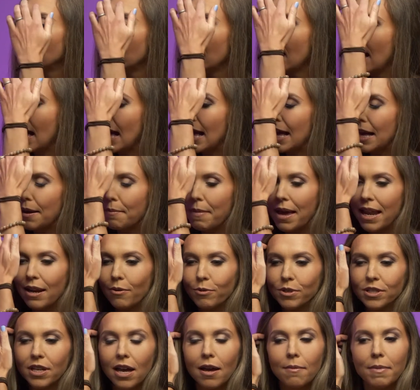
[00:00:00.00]
and it was
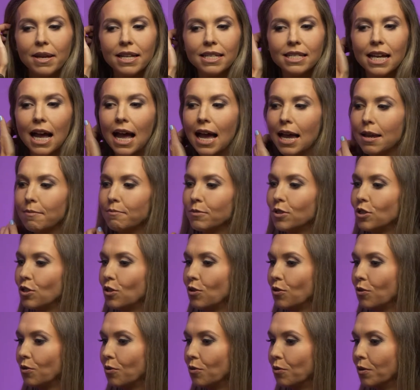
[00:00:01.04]
coming time
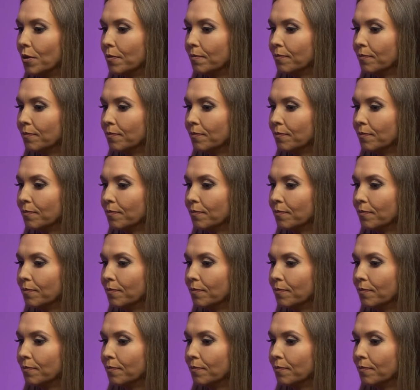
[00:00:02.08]
to,